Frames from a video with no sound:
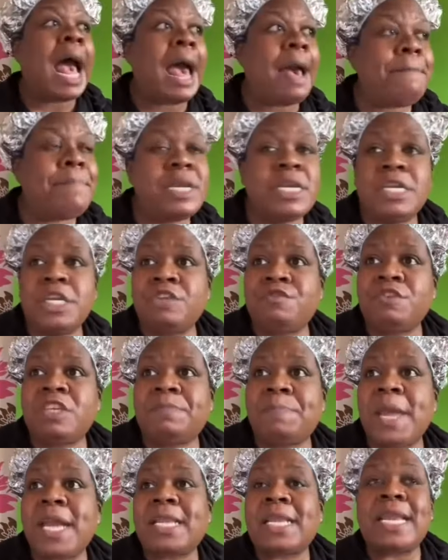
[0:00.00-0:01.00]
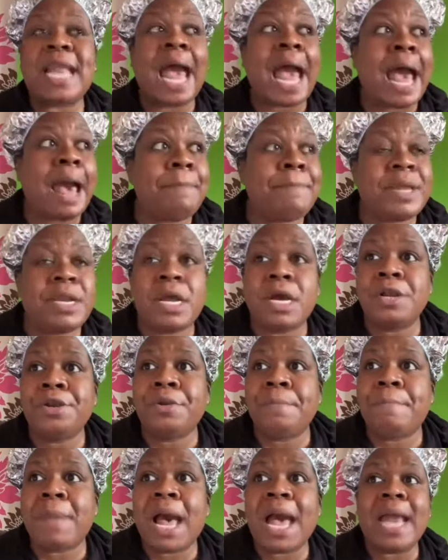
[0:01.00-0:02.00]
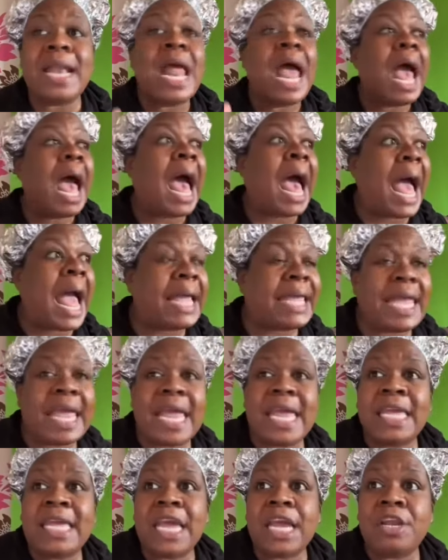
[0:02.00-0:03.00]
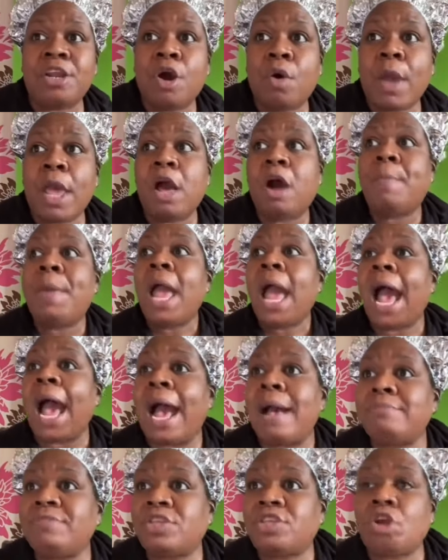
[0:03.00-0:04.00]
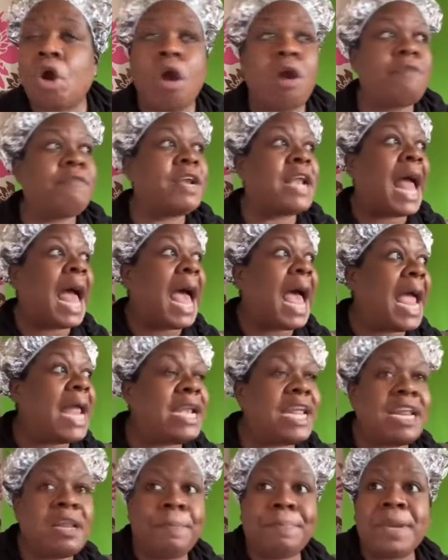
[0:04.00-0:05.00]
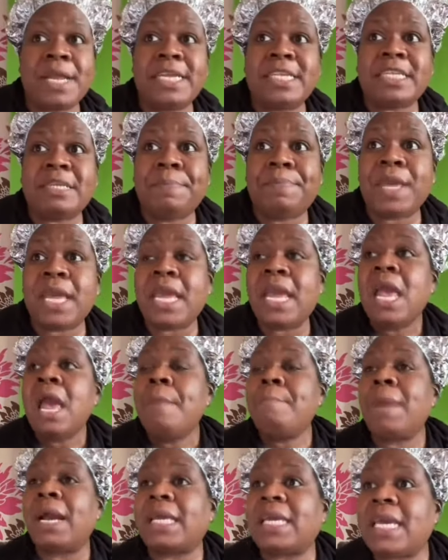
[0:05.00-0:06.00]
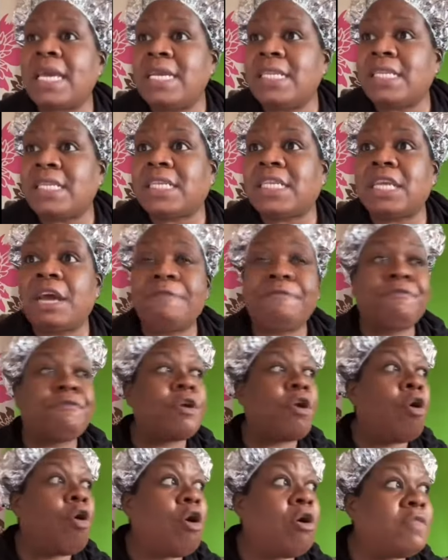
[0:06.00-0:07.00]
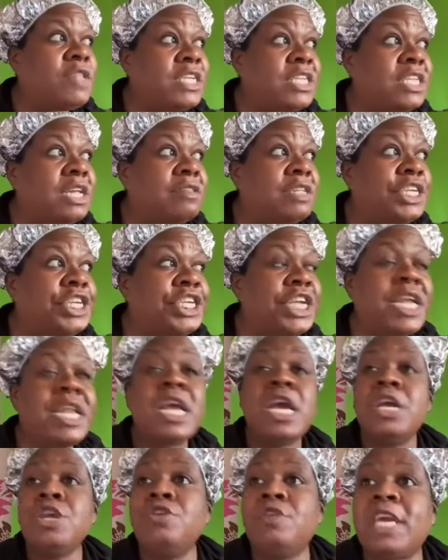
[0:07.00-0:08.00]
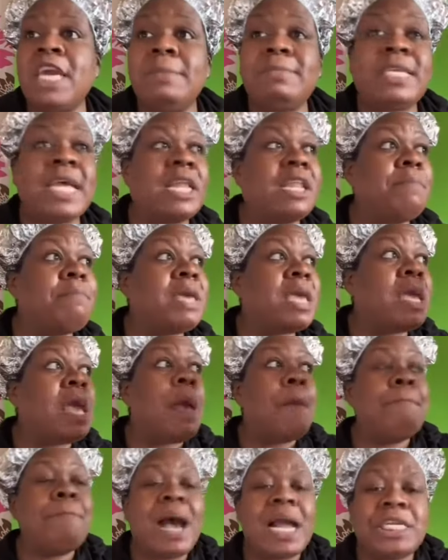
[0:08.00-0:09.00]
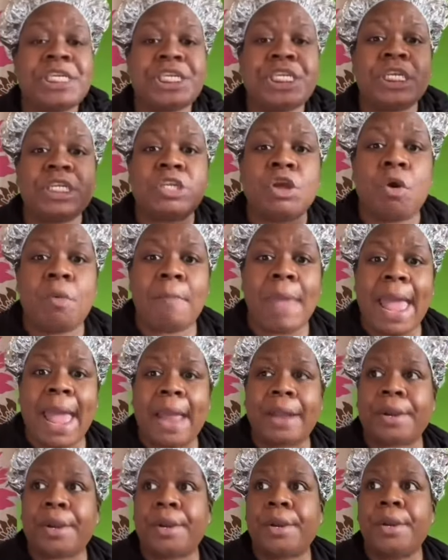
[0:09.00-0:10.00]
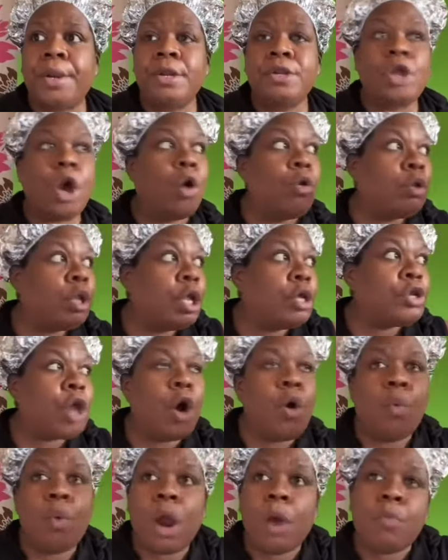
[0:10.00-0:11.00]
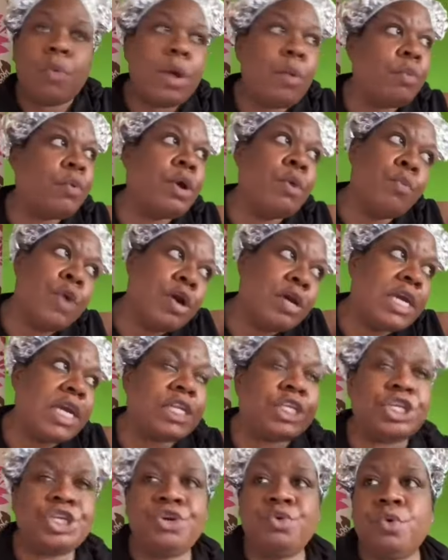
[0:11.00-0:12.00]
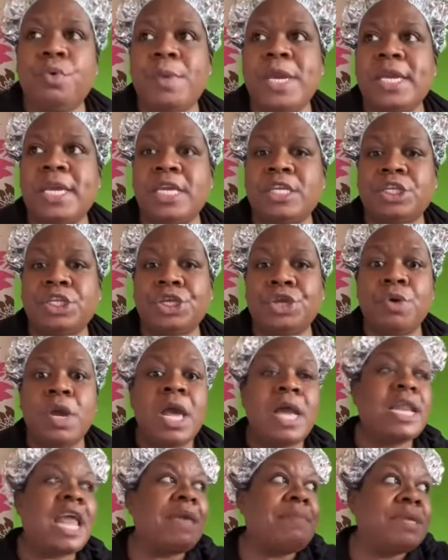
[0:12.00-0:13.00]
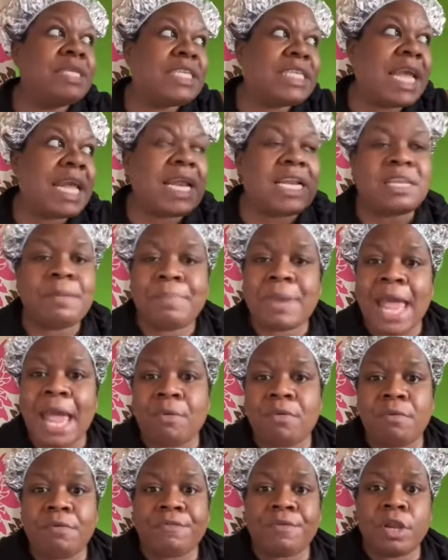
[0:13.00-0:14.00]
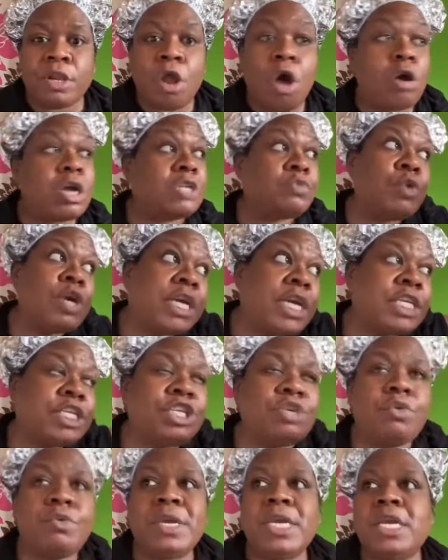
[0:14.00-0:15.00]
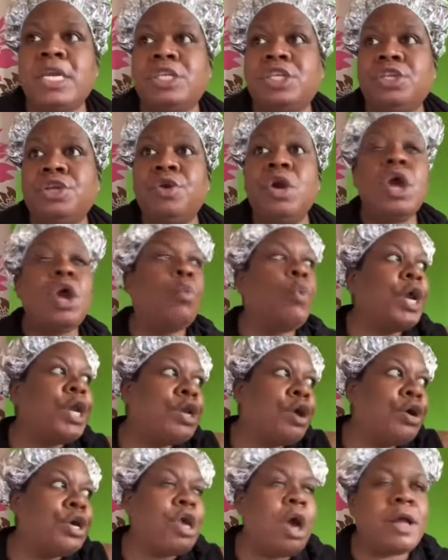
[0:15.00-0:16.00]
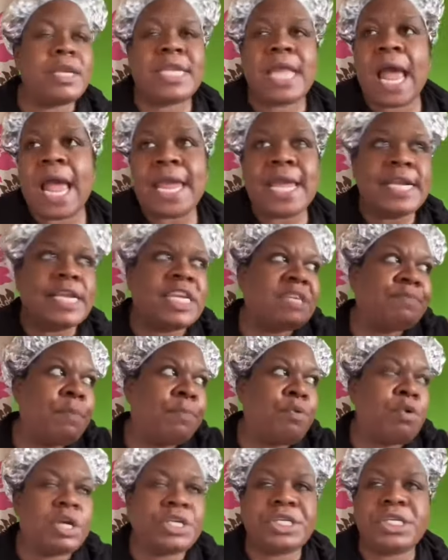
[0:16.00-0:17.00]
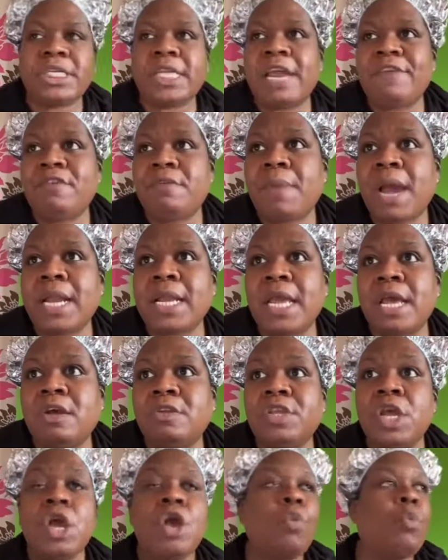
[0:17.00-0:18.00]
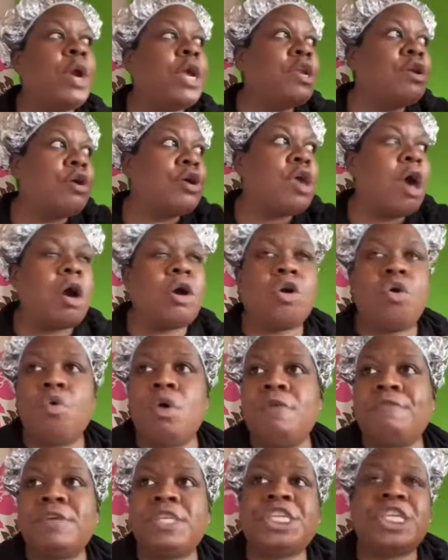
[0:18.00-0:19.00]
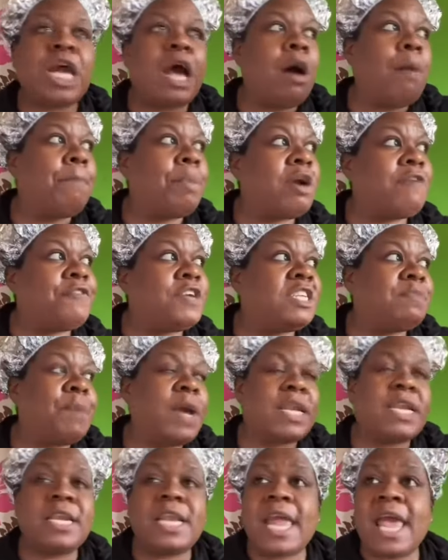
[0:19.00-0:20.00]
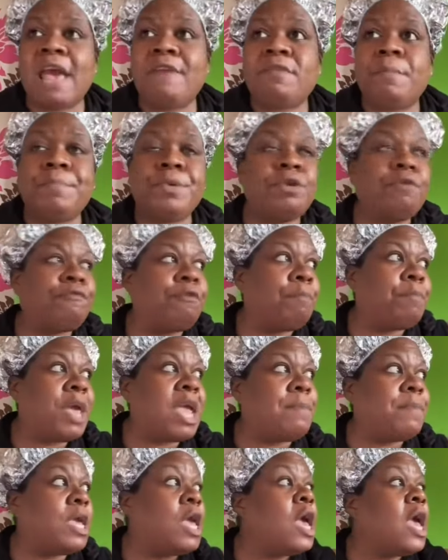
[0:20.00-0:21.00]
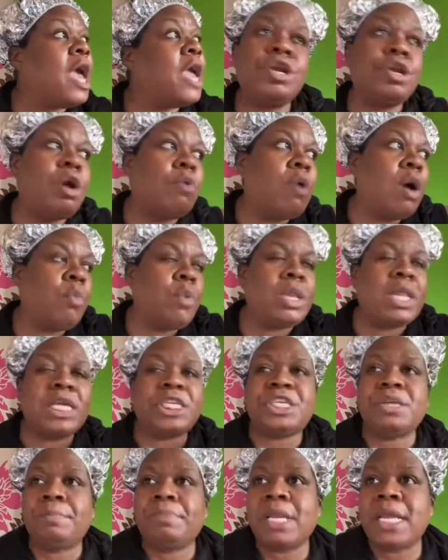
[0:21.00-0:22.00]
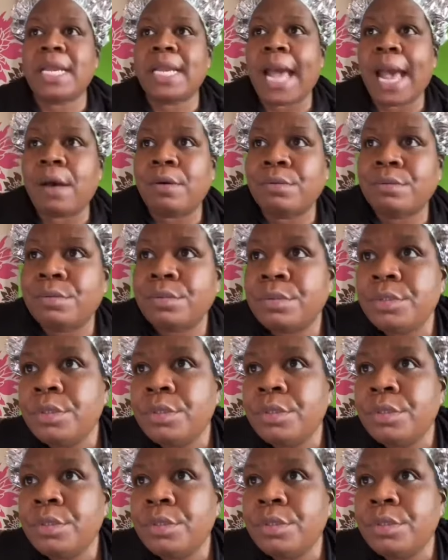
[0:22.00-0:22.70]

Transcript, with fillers: I've been disrespected. I've been undermined. I can't get no help. I'm starving. I need a place to be. My kids are suffering. All this other shit. You keep telling me my shit don't matter. Don't look, don't worry. We'll, we'll get to you when we get to you. They've been saying it to black women for the longest. We'll get to you when we get to you. We know y'all dying disproportionately to everybody else. We know y'all going for childbirth, expecting to have a beautiful baby. But you know what? We'll let you bleed out.